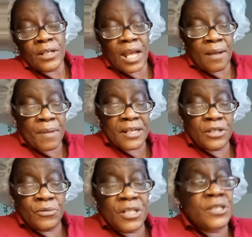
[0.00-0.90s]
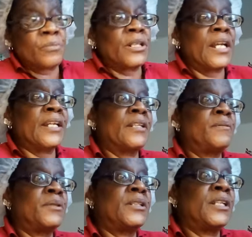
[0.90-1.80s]
Now I might do this one later
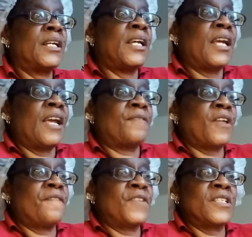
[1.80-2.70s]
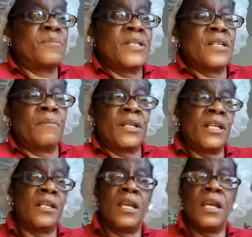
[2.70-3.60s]
me, after I fix me something to
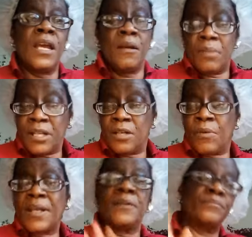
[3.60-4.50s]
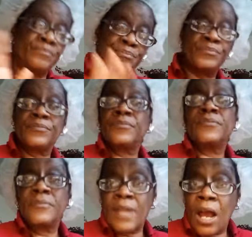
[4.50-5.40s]
eat. But anyway,
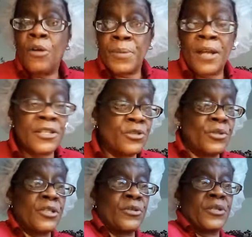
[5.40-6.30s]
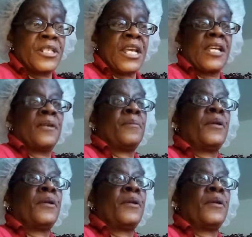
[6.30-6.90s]
I hope y'all enjoy story time.